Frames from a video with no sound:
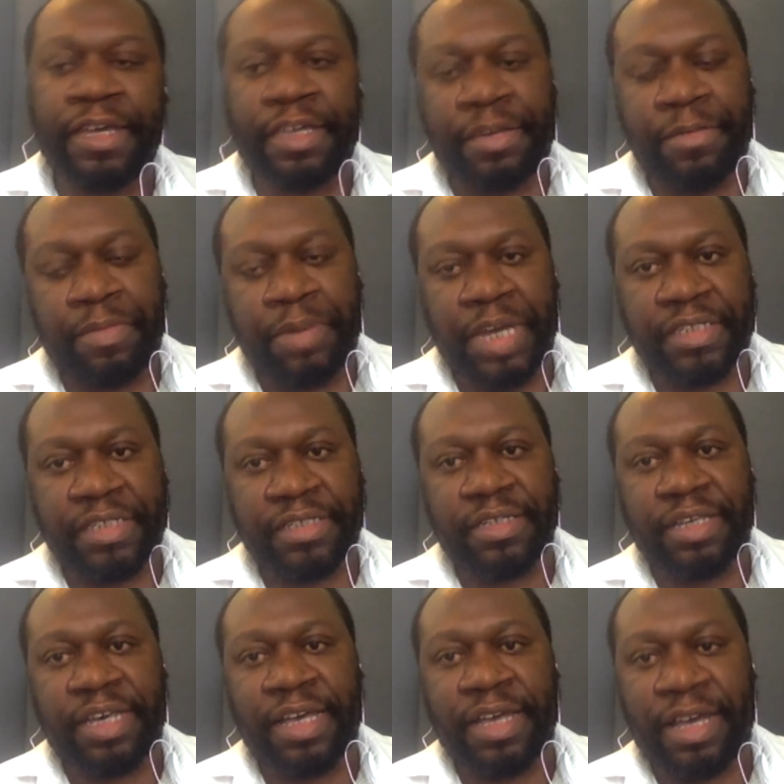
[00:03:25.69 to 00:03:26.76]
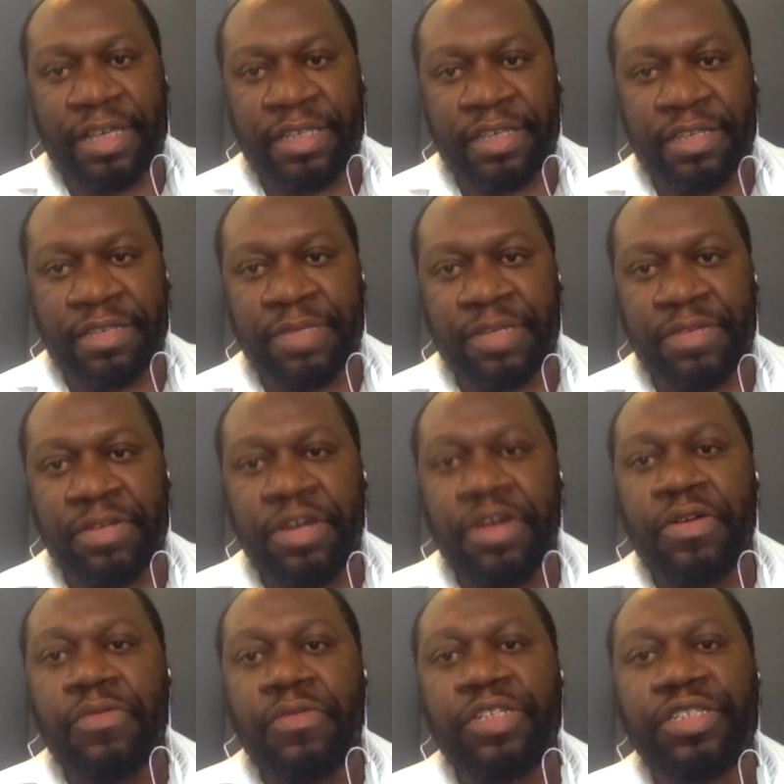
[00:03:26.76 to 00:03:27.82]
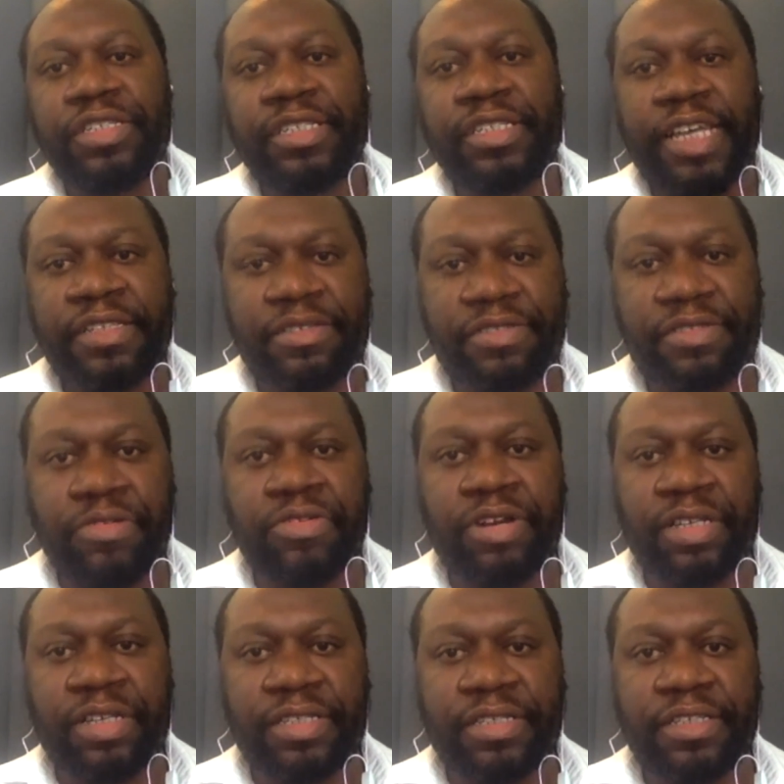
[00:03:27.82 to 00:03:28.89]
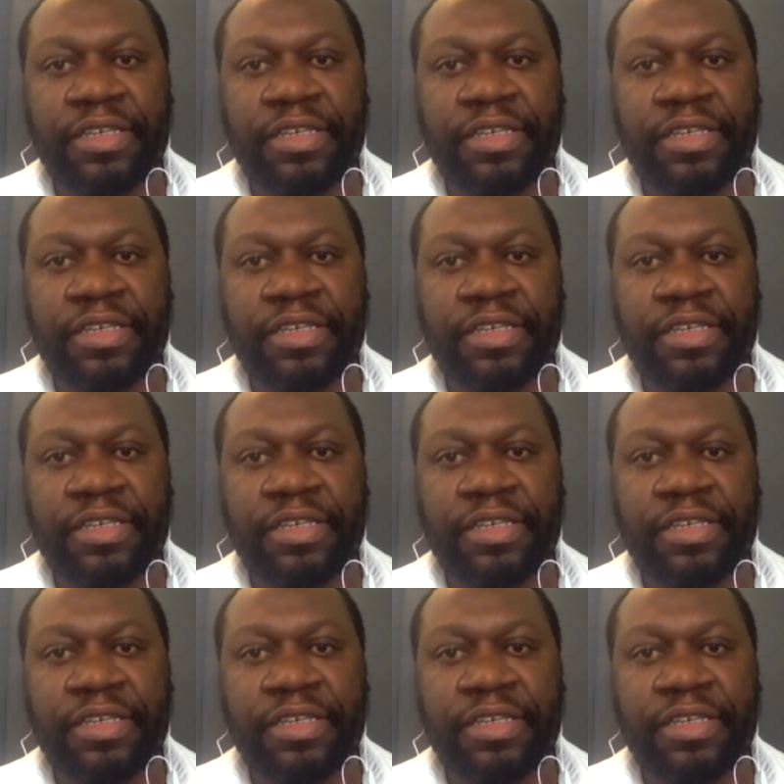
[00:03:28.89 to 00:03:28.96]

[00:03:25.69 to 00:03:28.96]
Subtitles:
impact assessment, which is less rigorous.